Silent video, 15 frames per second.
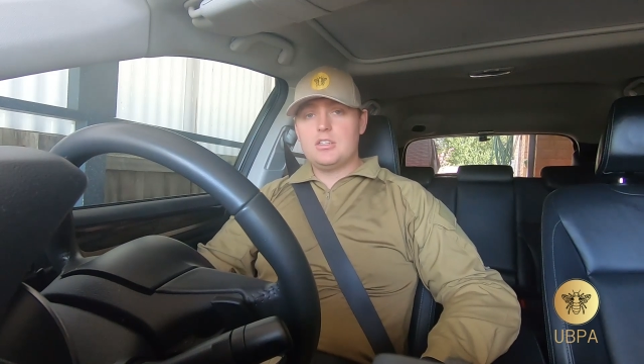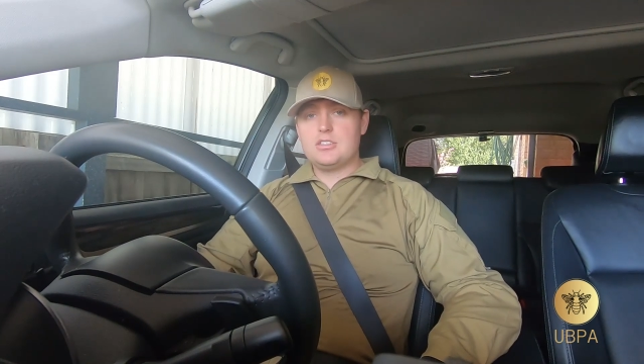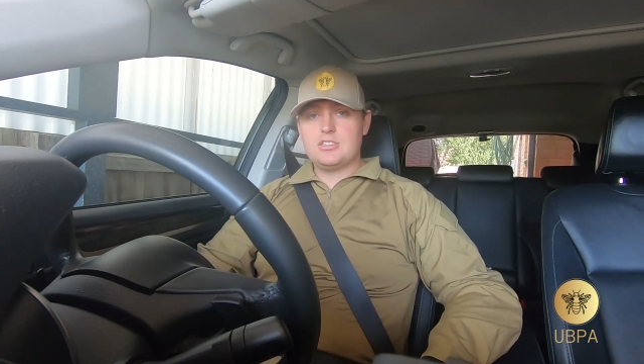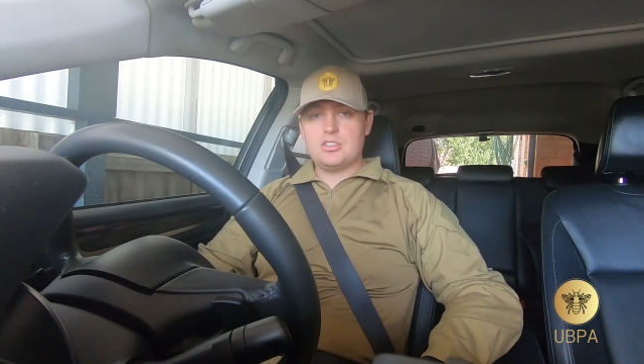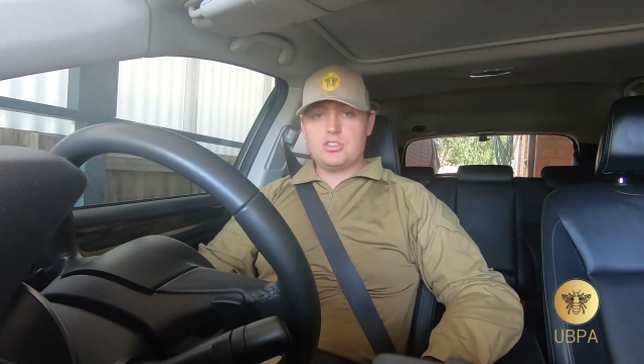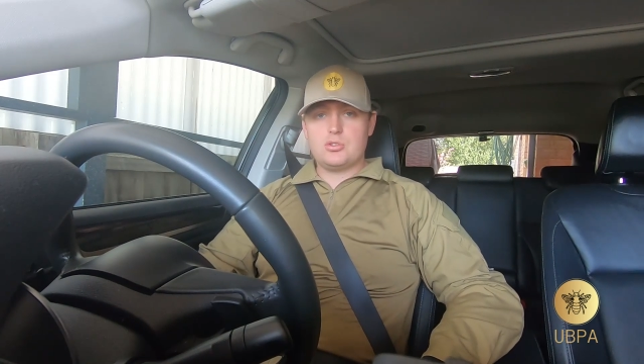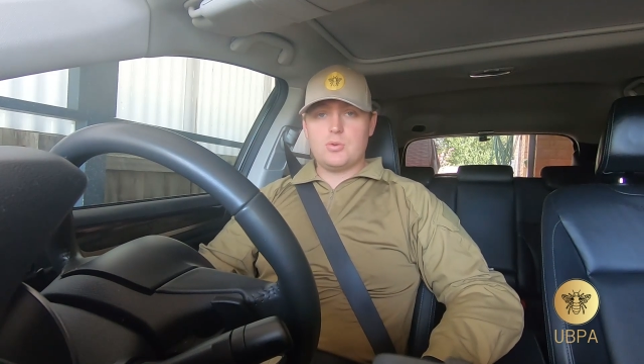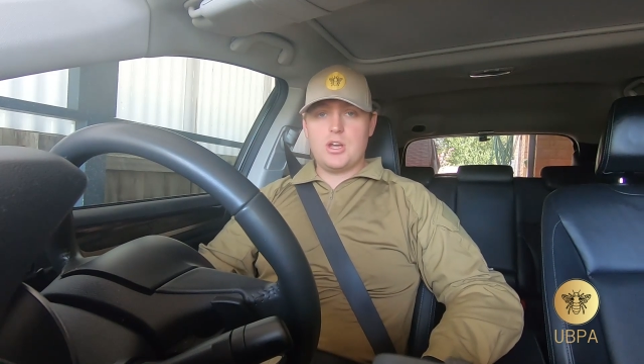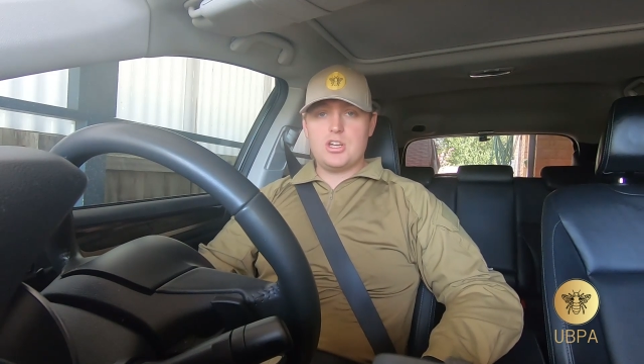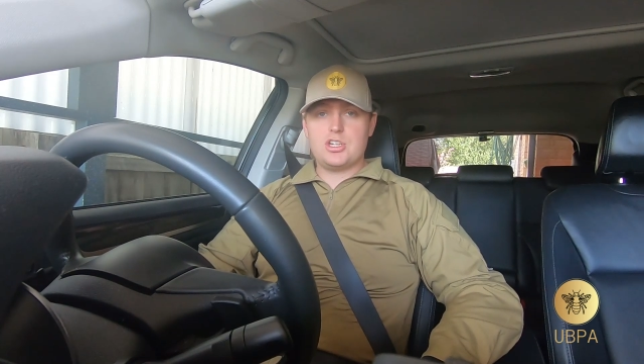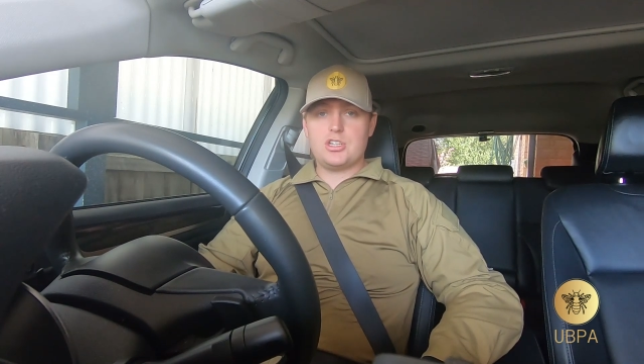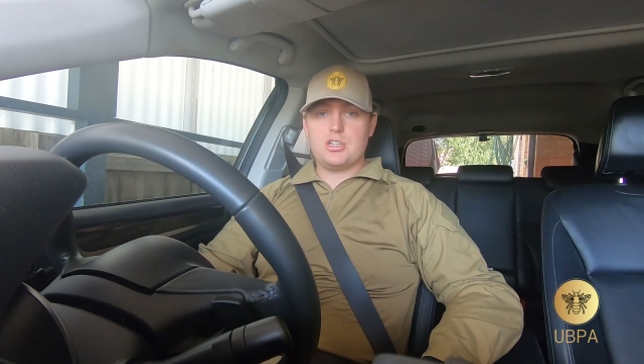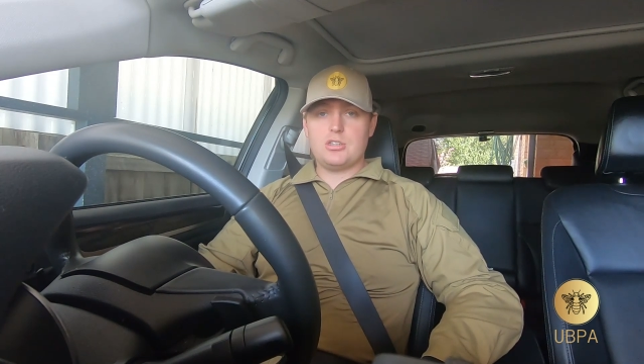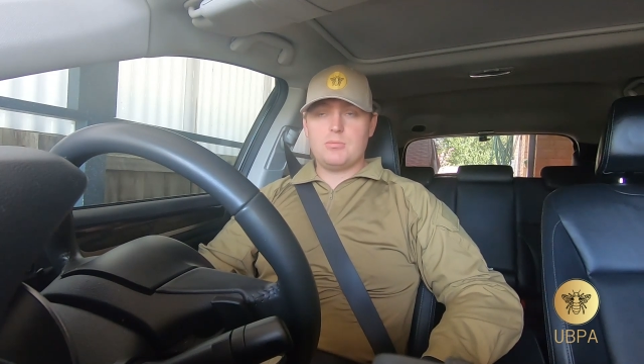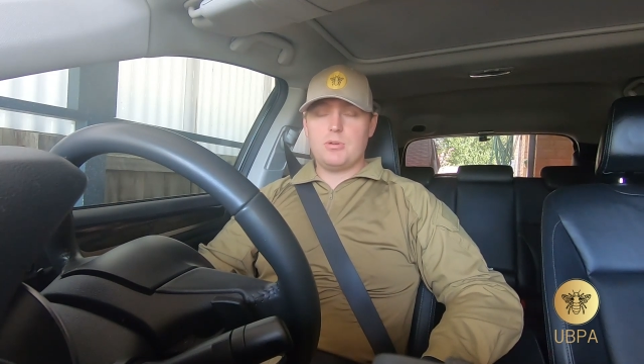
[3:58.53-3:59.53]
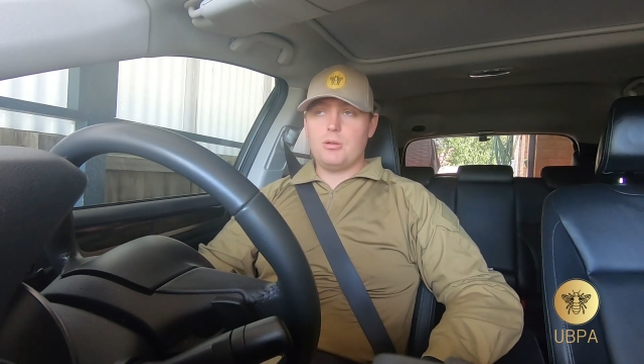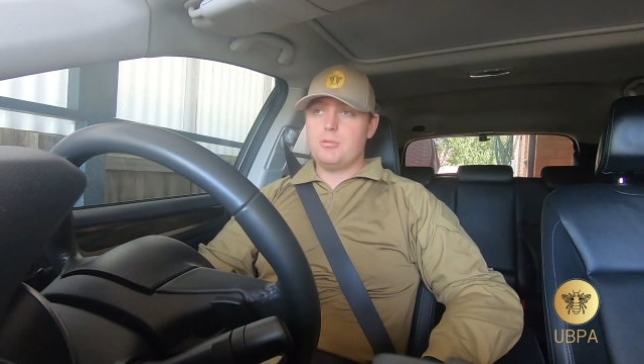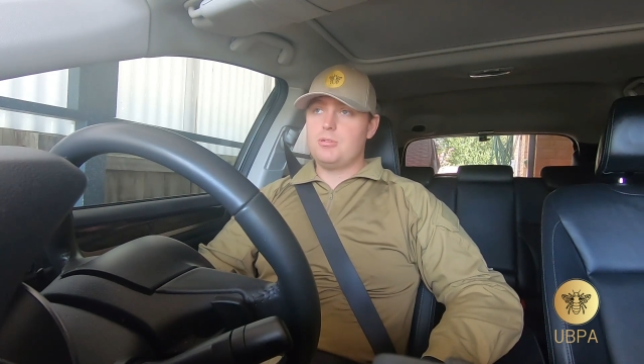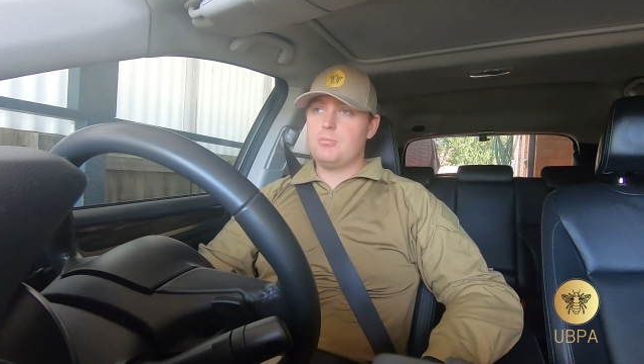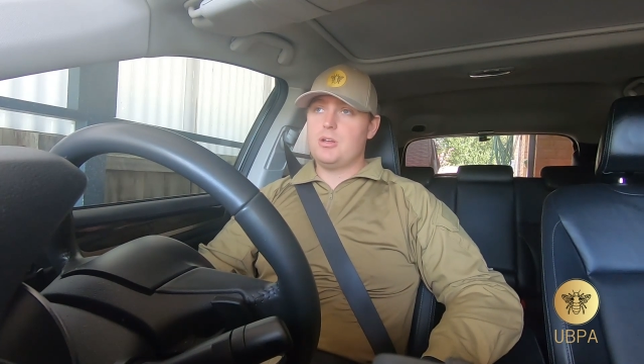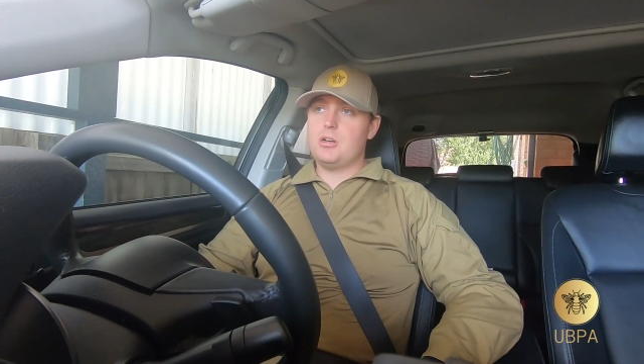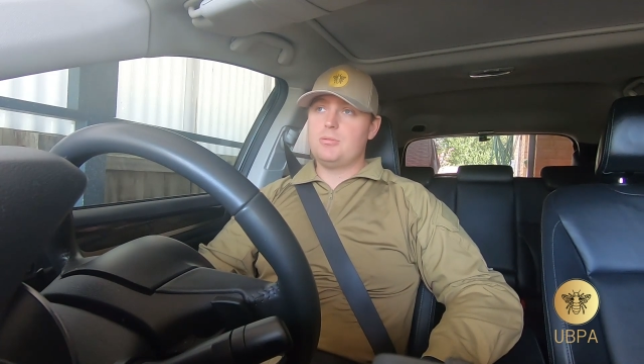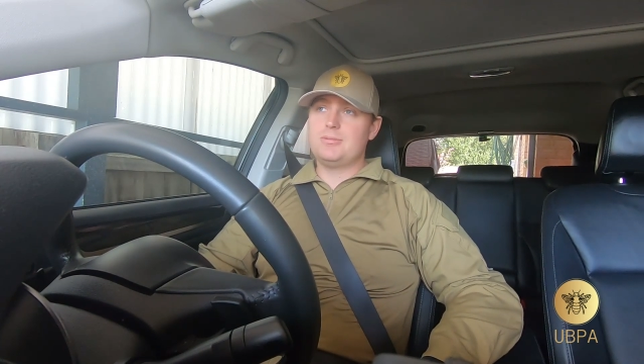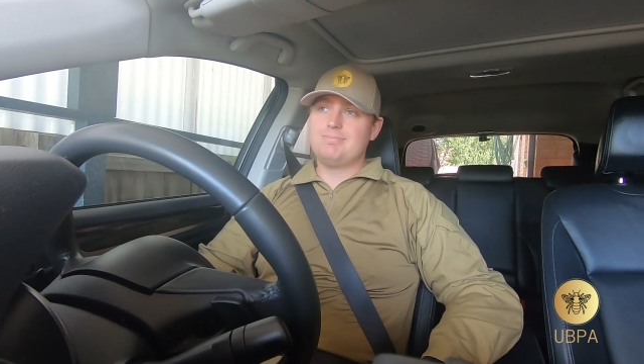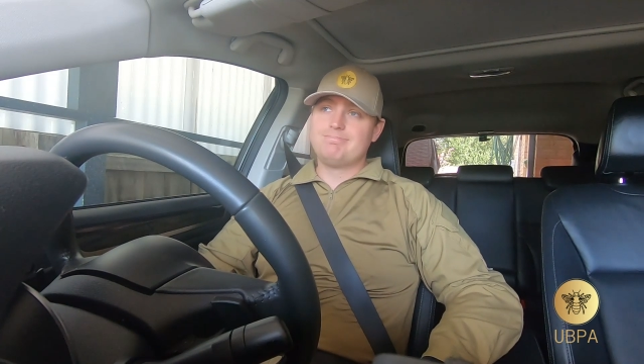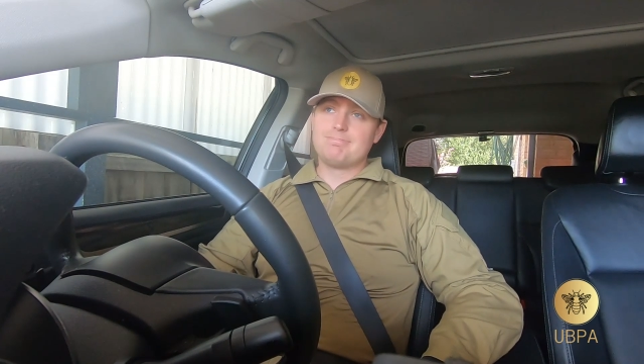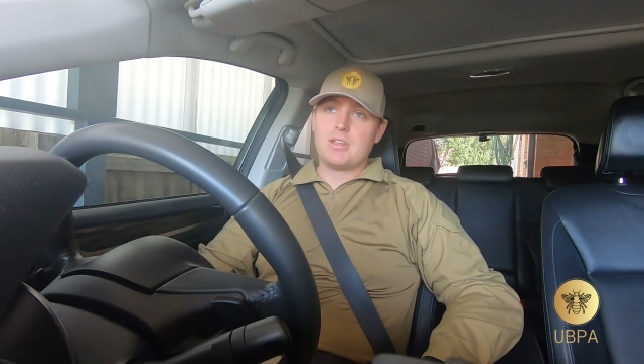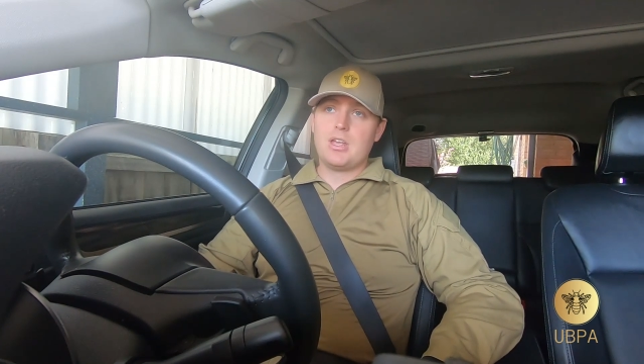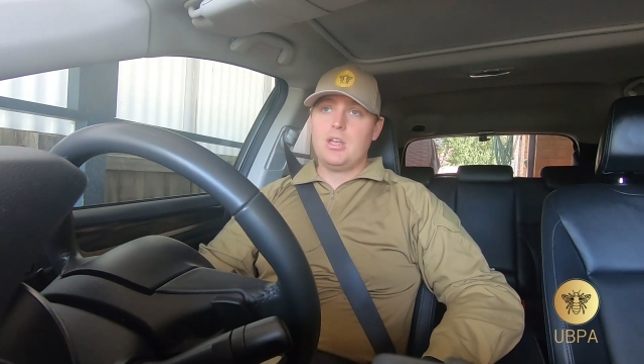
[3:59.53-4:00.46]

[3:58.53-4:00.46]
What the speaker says: situation at the moment in Melbourne.